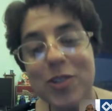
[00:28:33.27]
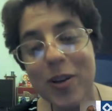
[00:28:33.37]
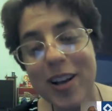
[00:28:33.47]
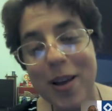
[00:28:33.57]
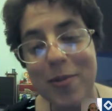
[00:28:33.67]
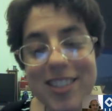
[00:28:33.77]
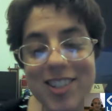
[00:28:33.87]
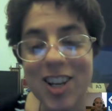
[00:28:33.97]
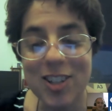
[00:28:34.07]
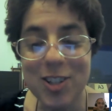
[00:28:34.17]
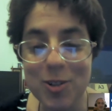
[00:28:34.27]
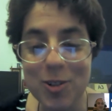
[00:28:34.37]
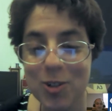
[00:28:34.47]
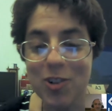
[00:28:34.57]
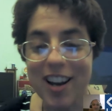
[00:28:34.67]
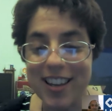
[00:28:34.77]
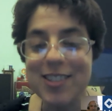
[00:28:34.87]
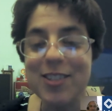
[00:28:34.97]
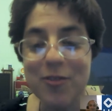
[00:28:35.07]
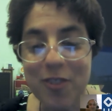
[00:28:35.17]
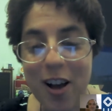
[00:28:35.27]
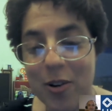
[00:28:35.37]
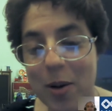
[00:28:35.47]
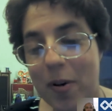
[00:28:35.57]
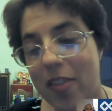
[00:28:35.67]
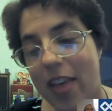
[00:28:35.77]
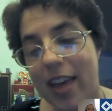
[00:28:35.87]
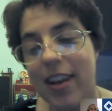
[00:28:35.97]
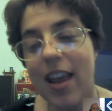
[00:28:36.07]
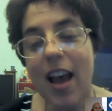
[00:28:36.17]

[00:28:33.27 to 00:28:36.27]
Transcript: what I would suggest you do, Dragan, to follow up on that.